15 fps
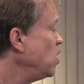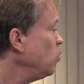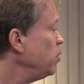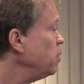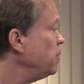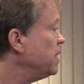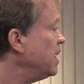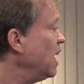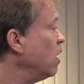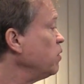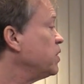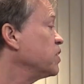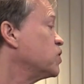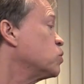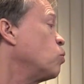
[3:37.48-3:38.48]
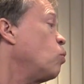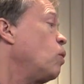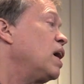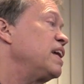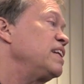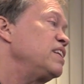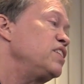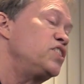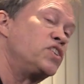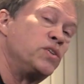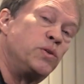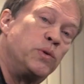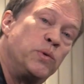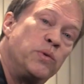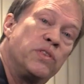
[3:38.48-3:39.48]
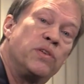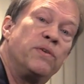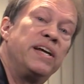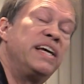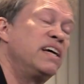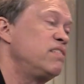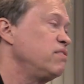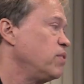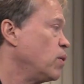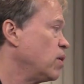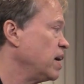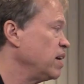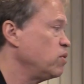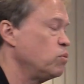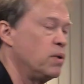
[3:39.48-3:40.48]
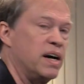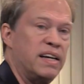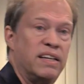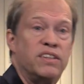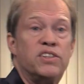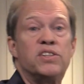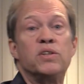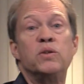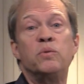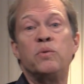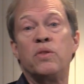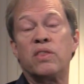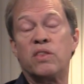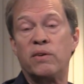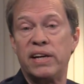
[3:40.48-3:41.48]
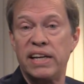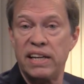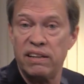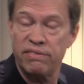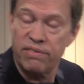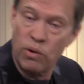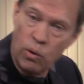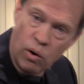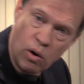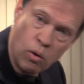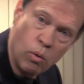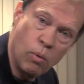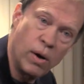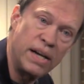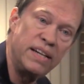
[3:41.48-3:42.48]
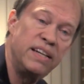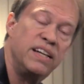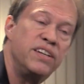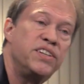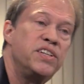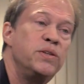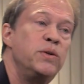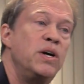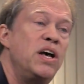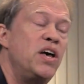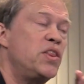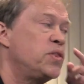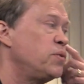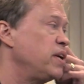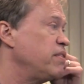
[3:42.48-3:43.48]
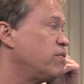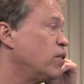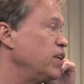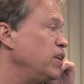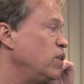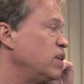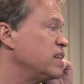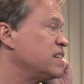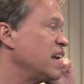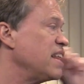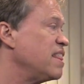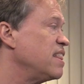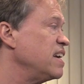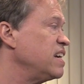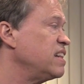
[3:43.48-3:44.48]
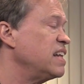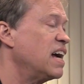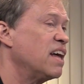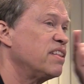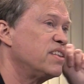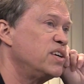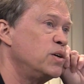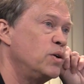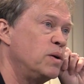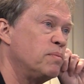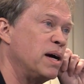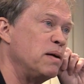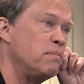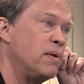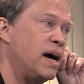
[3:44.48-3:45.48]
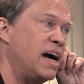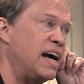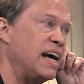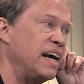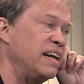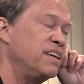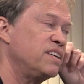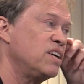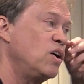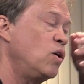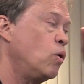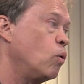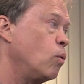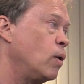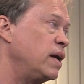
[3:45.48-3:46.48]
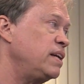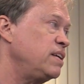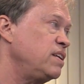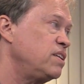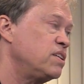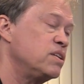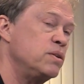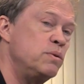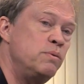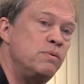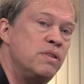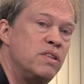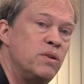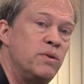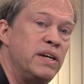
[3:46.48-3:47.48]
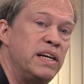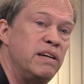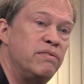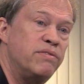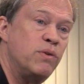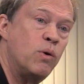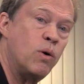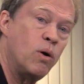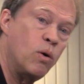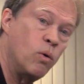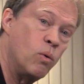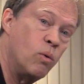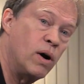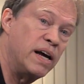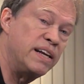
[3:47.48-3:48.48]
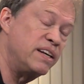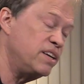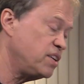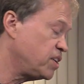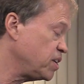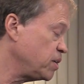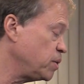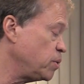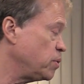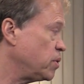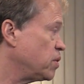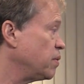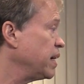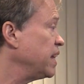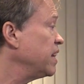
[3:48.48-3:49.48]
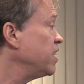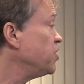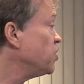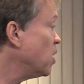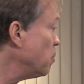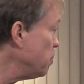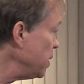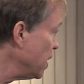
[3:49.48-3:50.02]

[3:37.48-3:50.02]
we would count this 1, 2, 3, and 4, and 1, 2, 3, 4, 1, 2, 3, 4. Notice I think that through in my mind. 1, 2, 3, 4, 1, 2, 3, and then jump